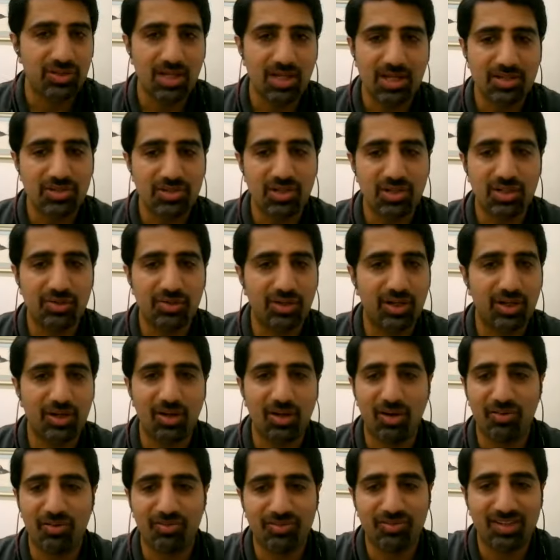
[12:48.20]
the
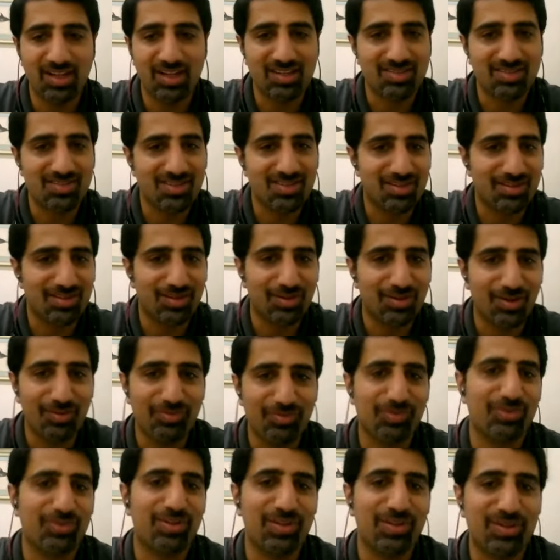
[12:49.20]
trade-off. That's the
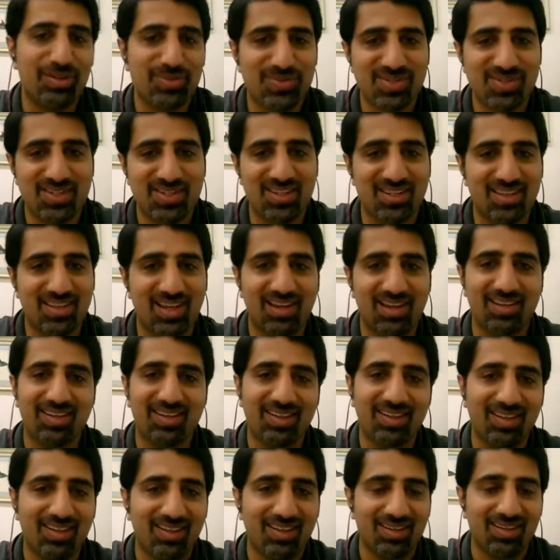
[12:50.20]
trade-off you need to see, that
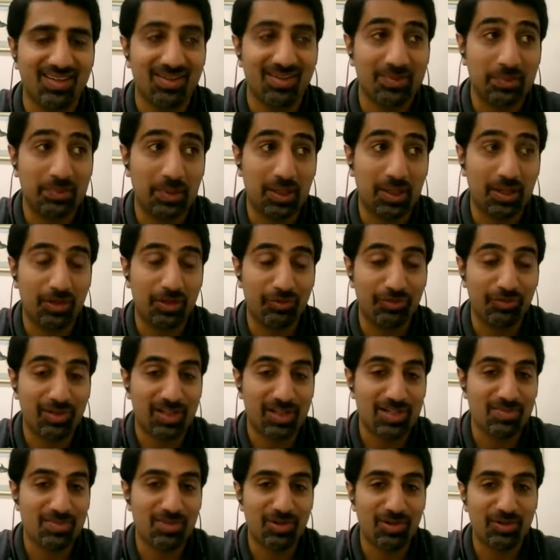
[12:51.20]
are you
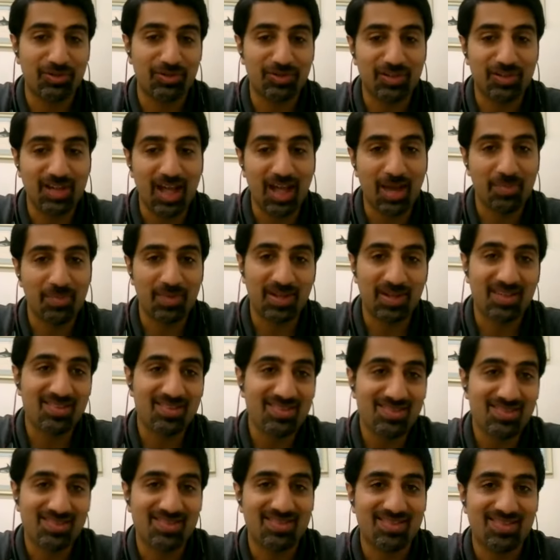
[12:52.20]
flexible in your
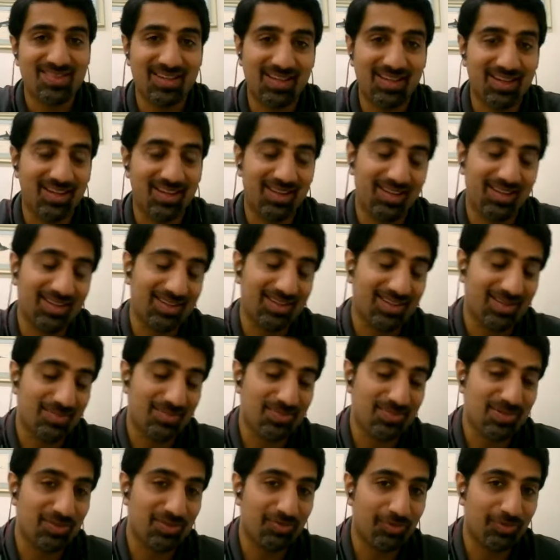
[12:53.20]
timings in
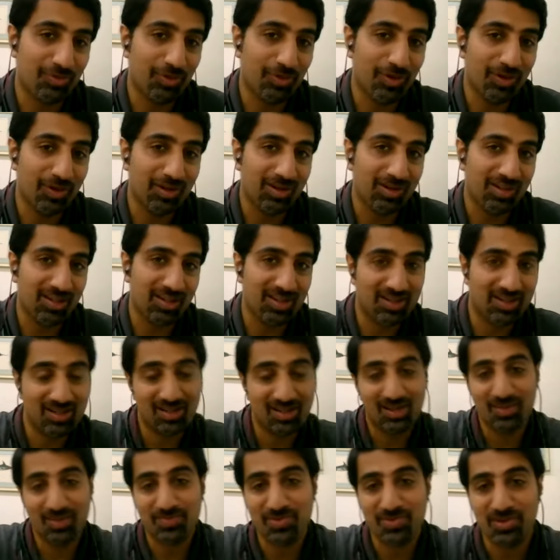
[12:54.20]
terms of work and in
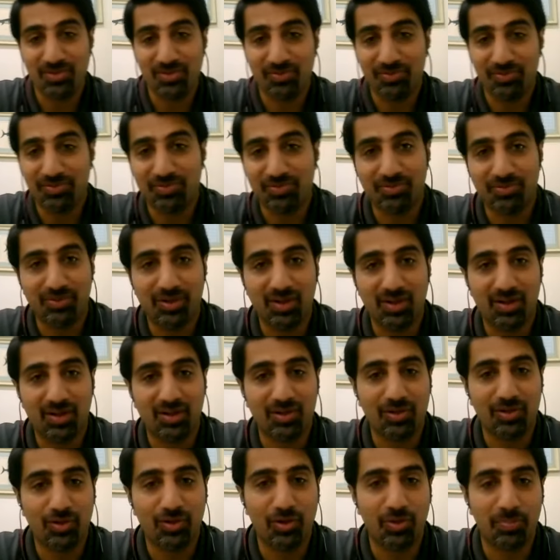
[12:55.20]
terms of
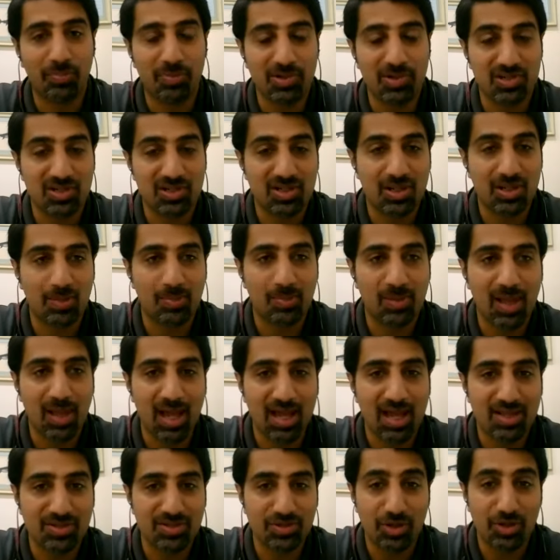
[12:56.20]
your personal
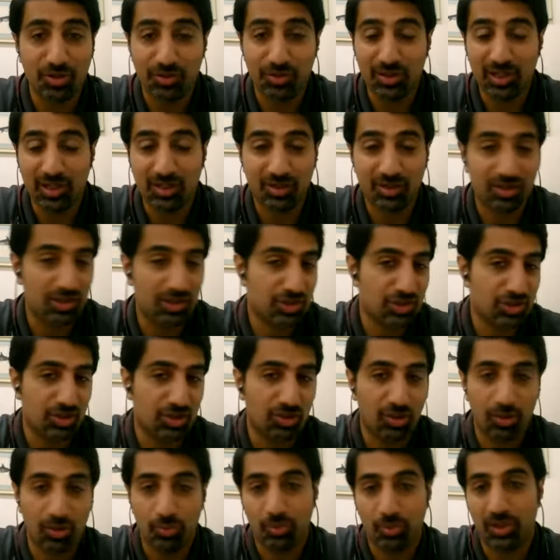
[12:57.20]
plans or recreation
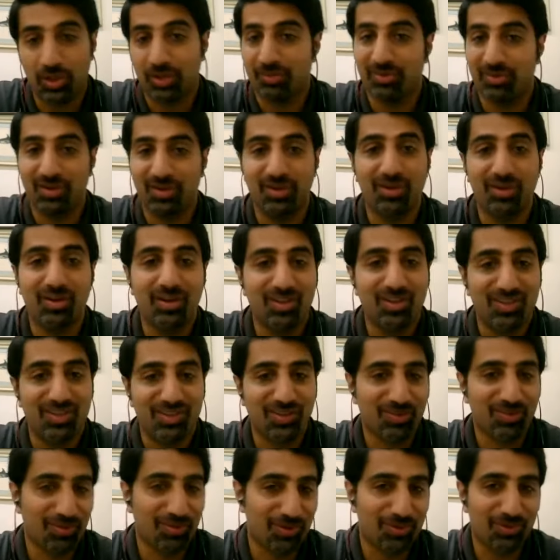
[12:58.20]
or whatever
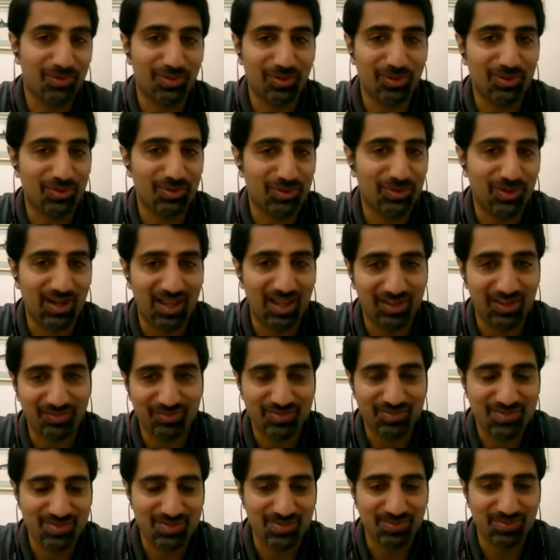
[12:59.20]
you want to do in your life.
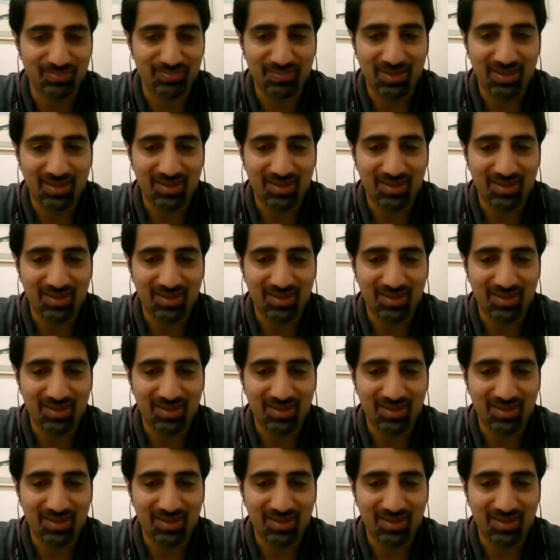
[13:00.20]
So